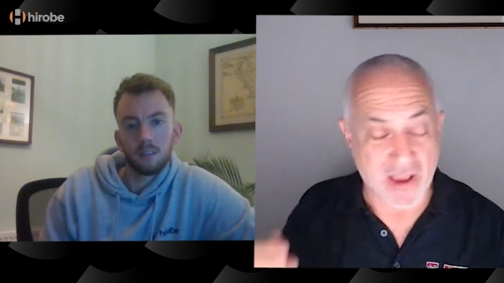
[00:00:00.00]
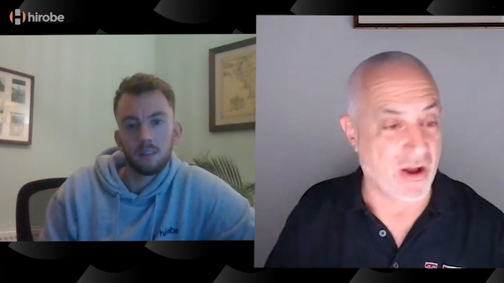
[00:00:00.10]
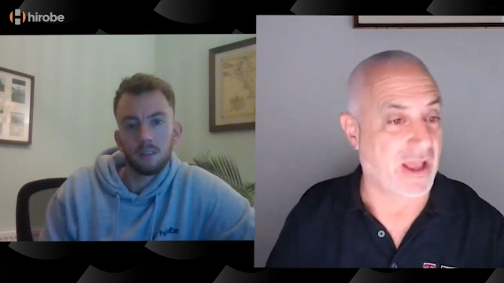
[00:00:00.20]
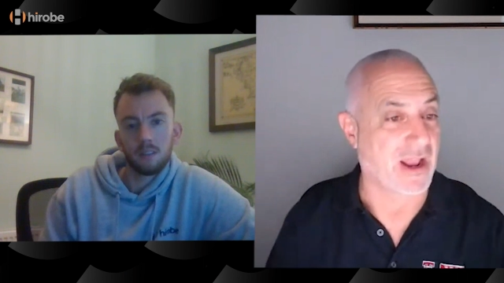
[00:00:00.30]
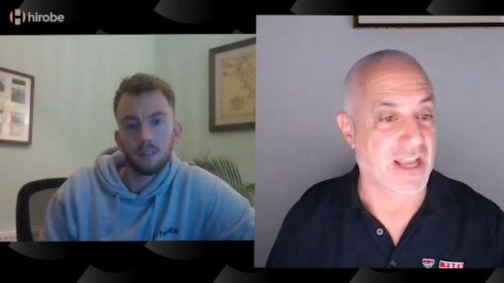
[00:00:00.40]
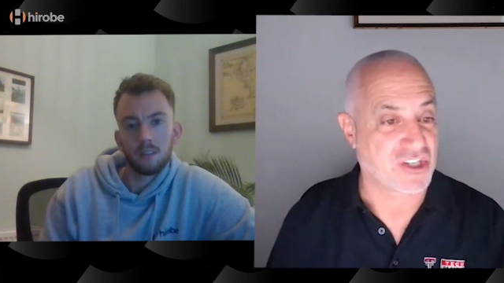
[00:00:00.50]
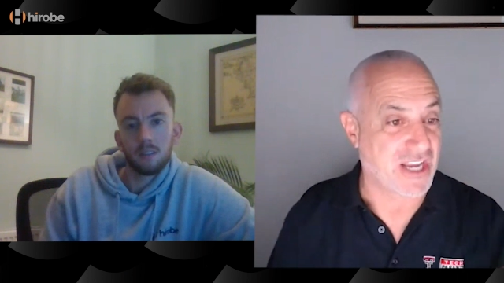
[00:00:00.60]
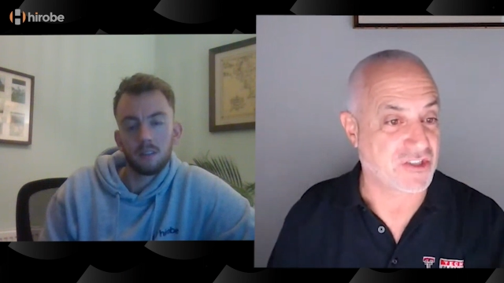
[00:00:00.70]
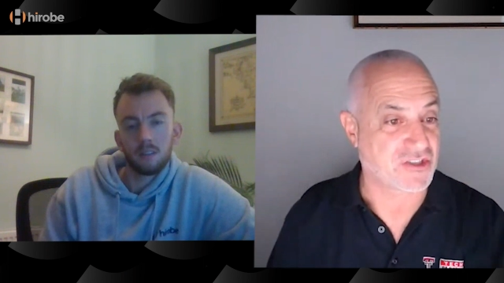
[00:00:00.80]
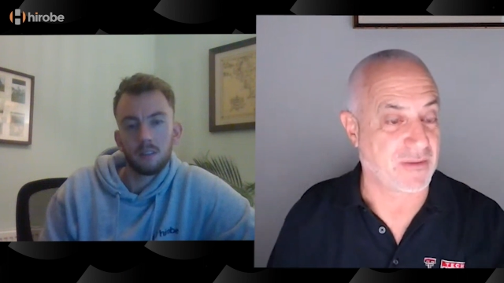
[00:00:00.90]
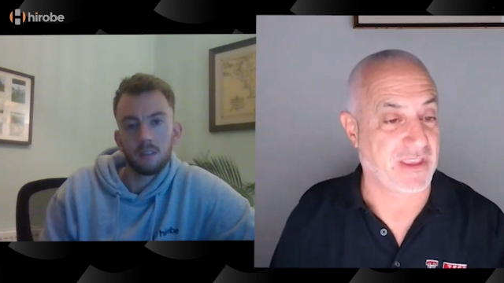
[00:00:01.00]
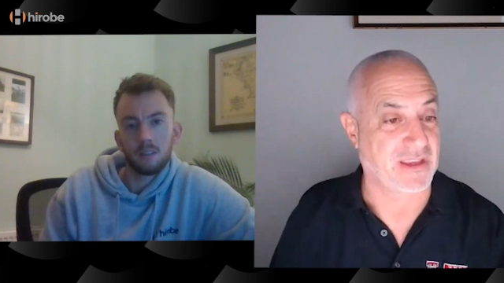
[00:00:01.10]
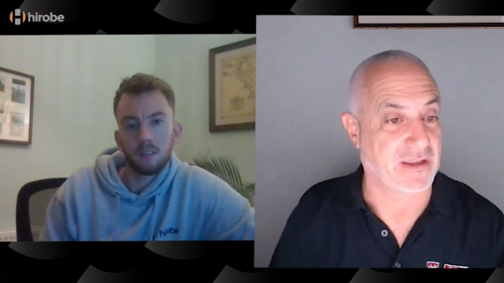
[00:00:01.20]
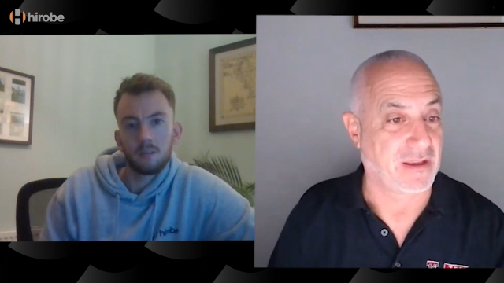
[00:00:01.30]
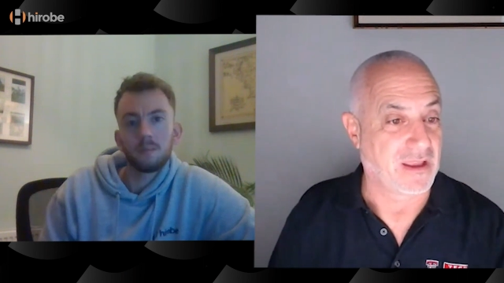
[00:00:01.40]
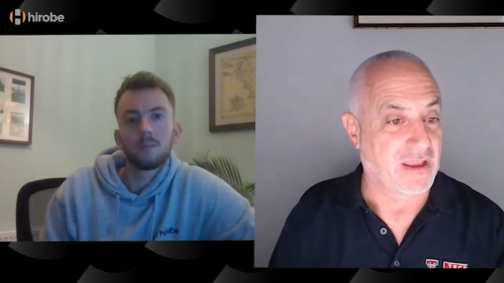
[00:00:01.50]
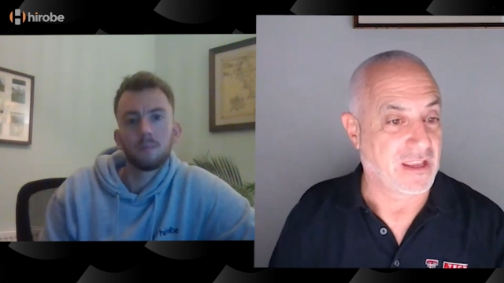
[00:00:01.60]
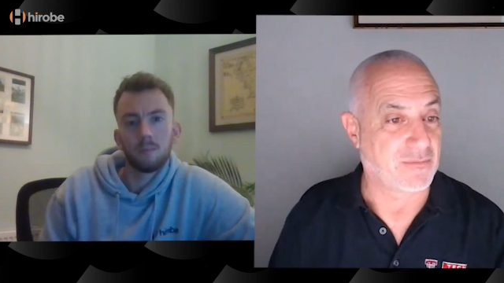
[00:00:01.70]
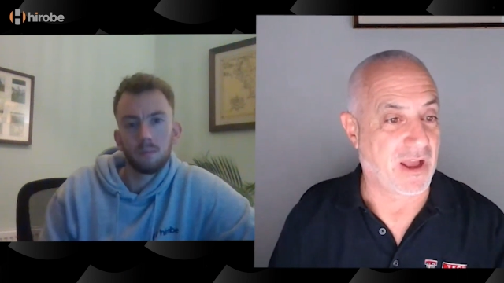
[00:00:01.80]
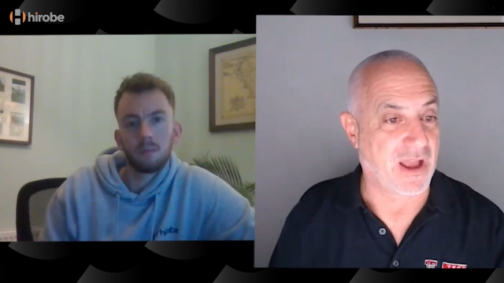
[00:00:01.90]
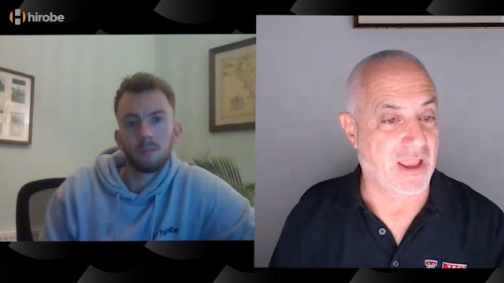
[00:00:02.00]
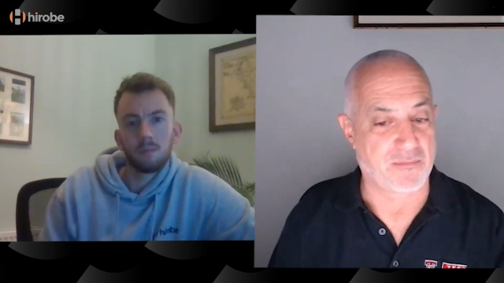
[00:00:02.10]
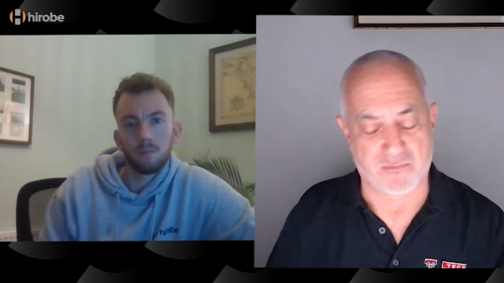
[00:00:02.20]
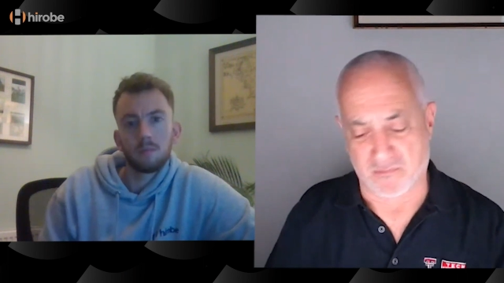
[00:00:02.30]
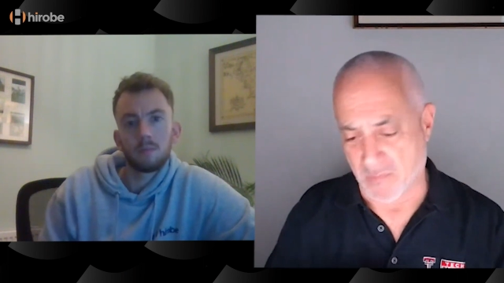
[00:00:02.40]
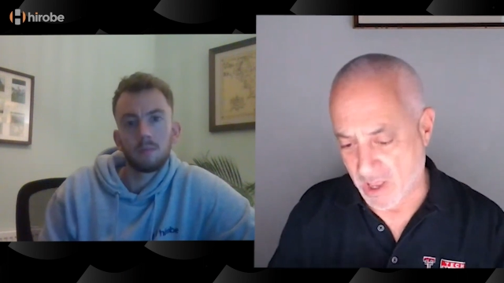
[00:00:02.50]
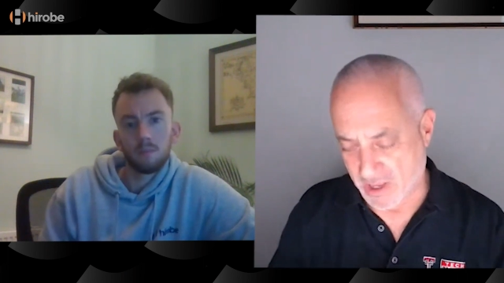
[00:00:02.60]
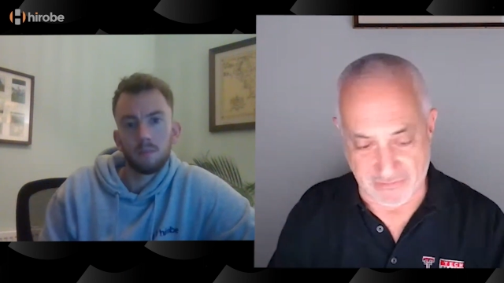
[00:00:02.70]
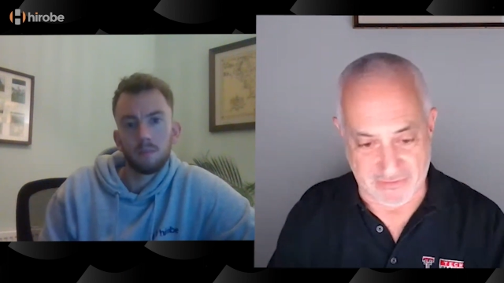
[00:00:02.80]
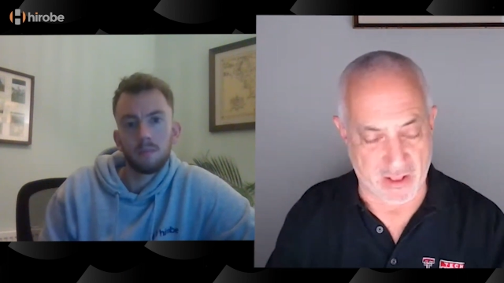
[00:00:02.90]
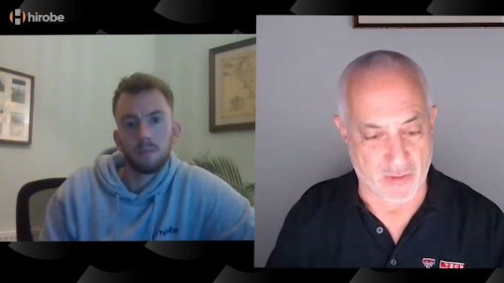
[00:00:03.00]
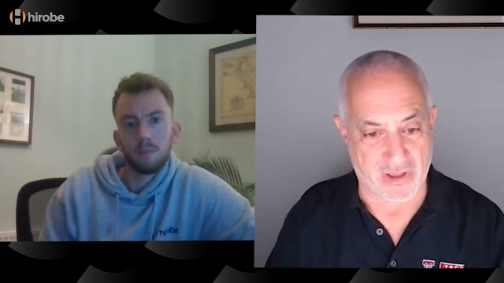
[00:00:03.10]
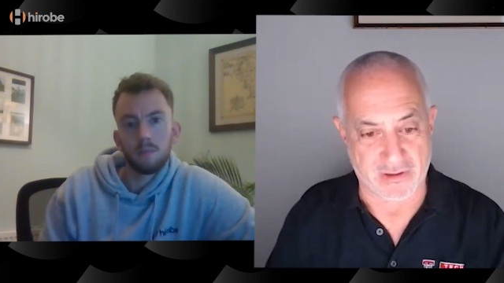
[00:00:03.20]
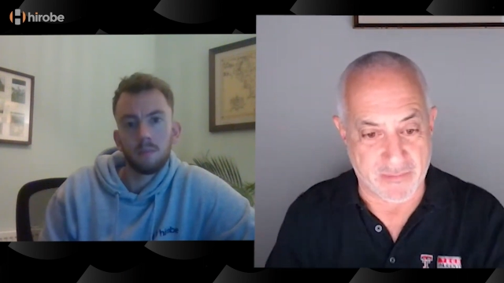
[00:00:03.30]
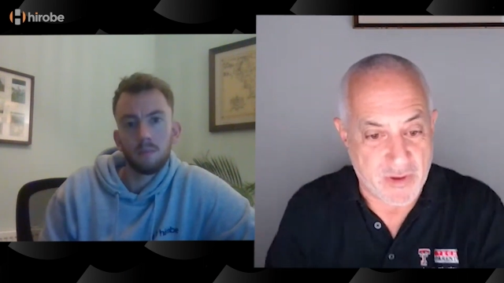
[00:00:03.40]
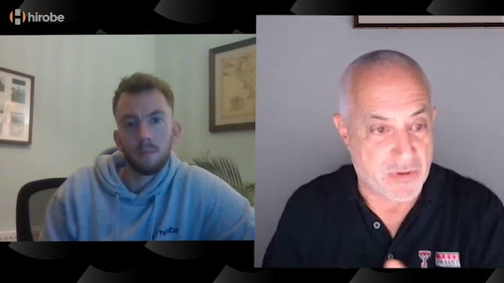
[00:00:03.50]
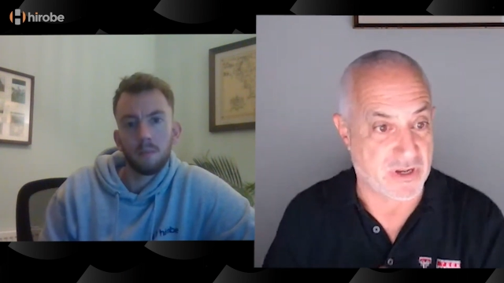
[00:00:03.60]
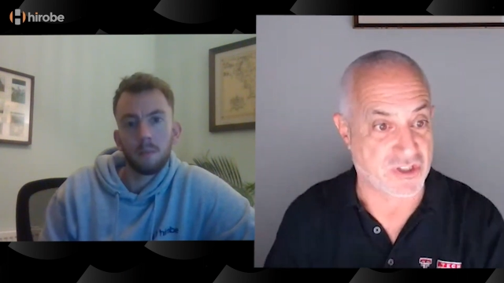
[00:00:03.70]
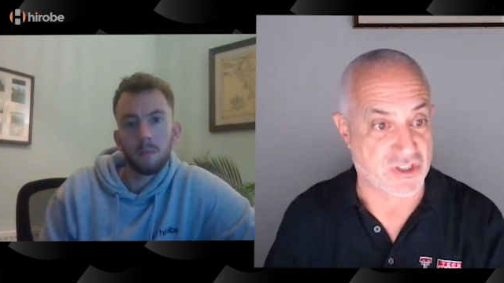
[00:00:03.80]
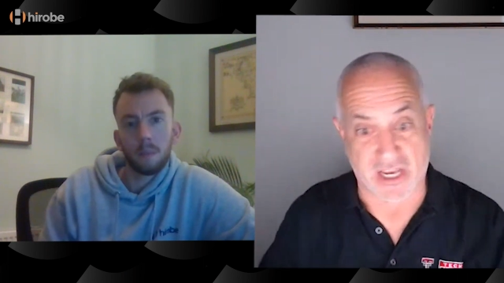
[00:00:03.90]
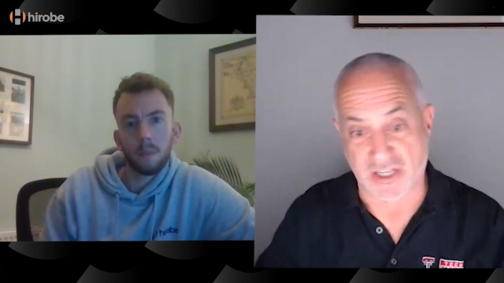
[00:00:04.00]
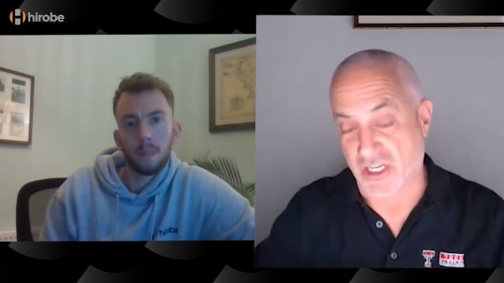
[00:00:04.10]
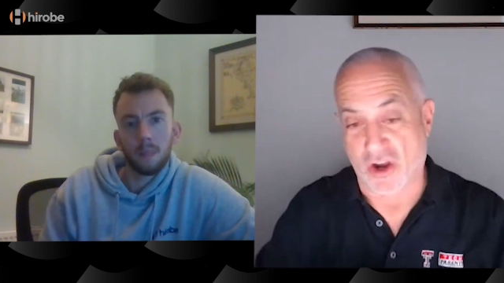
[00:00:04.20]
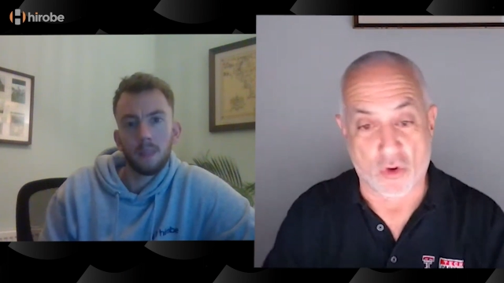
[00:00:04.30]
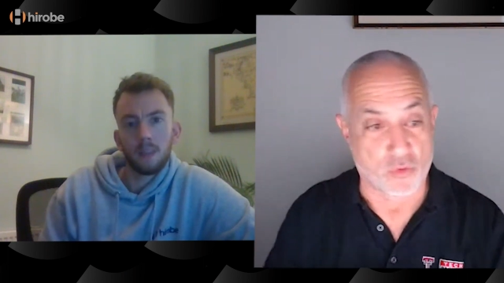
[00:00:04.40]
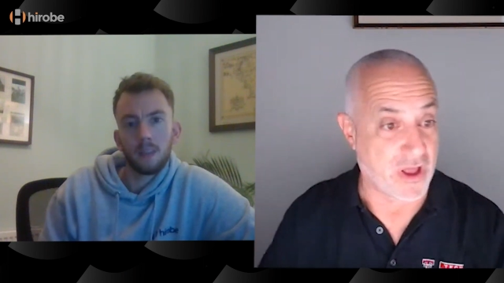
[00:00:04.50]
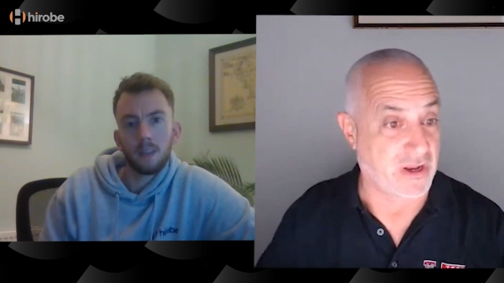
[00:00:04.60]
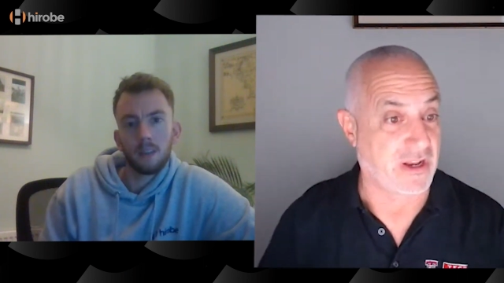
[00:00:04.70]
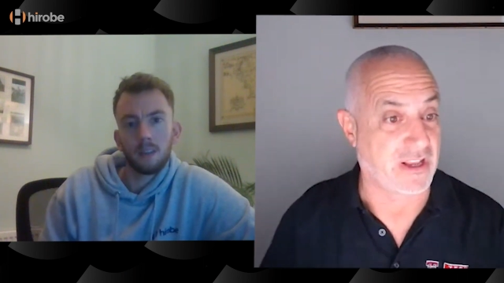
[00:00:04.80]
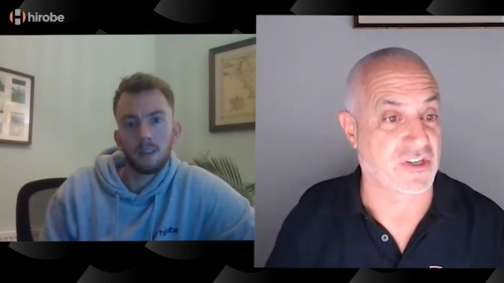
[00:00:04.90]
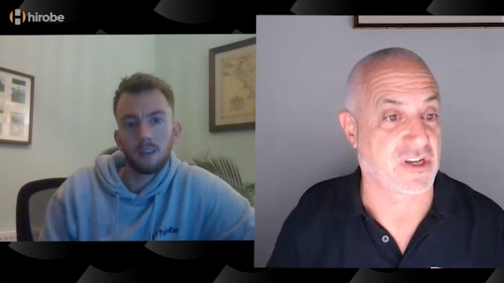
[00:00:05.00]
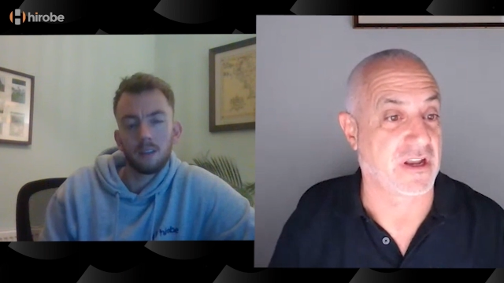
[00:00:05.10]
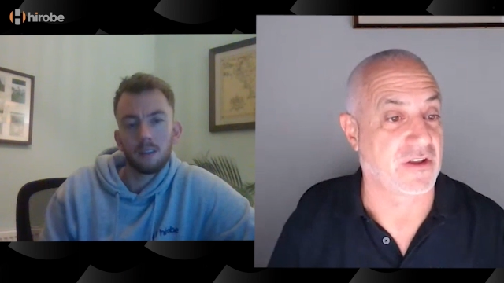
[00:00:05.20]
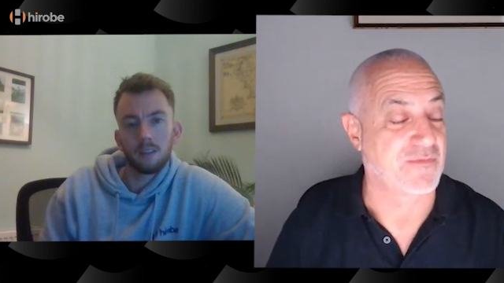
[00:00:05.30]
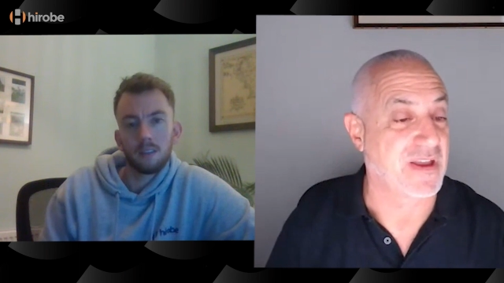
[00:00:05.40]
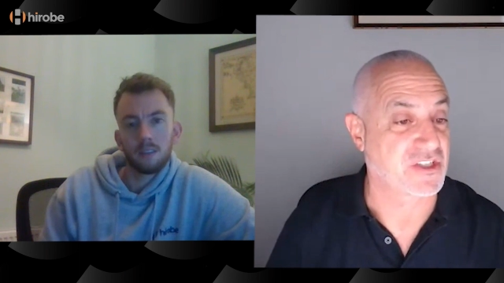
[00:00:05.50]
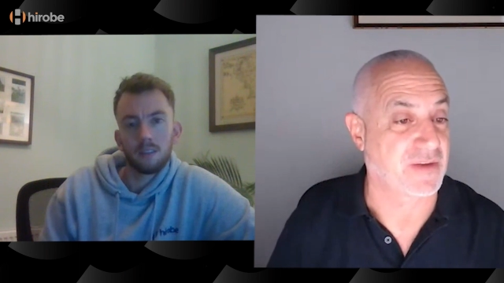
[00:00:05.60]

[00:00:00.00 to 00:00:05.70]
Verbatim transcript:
Speaker 1: God, I changed something in my uh, development. Let me put it in staging, run it. Is it going to mess